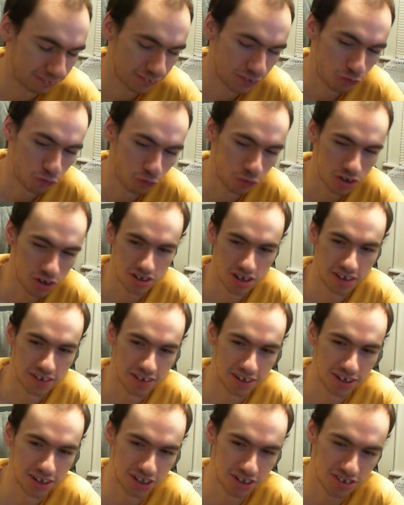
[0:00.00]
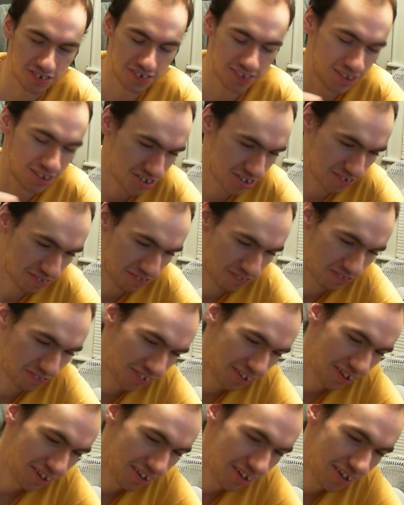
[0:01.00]
whiskey than just this.
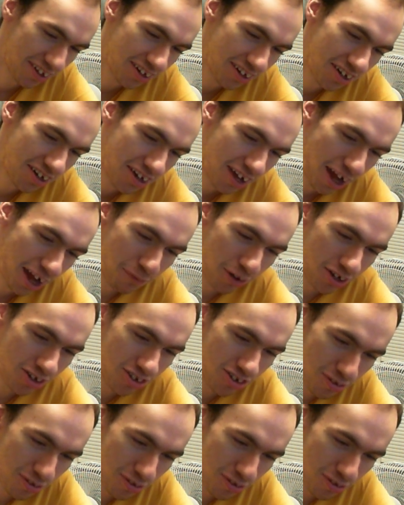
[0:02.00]
I bought some